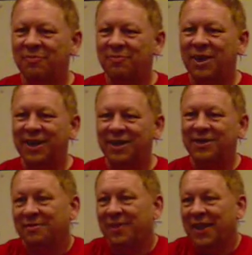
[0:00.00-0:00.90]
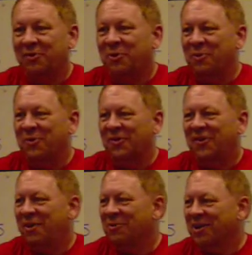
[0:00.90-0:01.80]
because that's where the
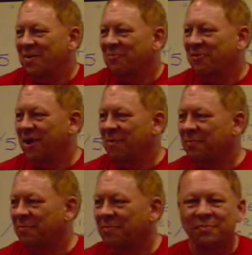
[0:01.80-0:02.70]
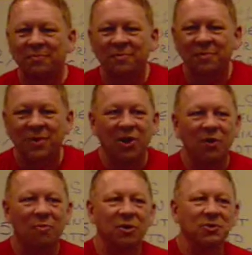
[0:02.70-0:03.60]
mistake will come from, you
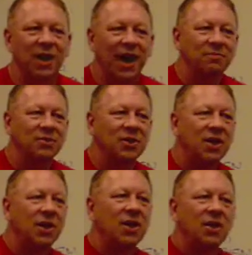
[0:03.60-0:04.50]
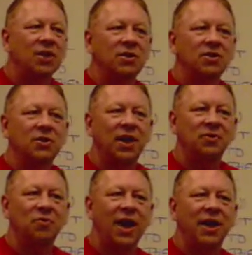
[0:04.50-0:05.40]
know, most times. So that's
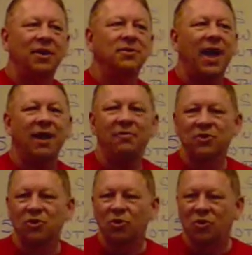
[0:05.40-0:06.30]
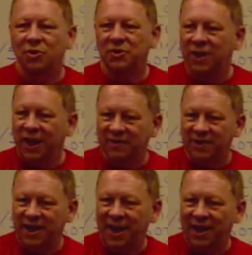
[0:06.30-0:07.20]
why you have the stores that have
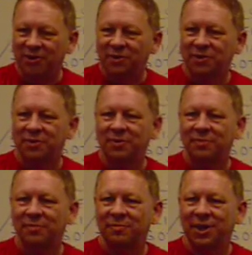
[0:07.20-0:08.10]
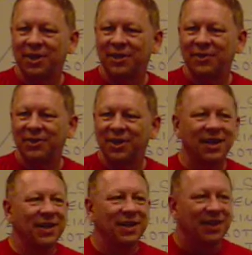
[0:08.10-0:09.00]
scanners, because
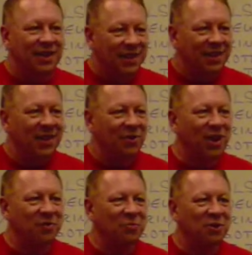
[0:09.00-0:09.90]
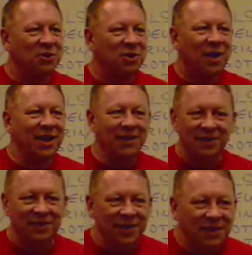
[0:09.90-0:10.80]
they don't have to push the buttons,
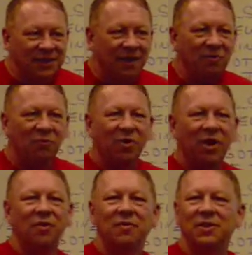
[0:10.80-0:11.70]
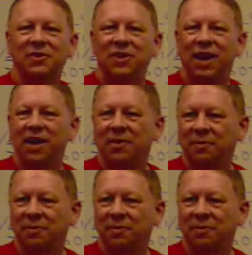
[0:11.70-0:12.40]
they just have to run it over the scanner.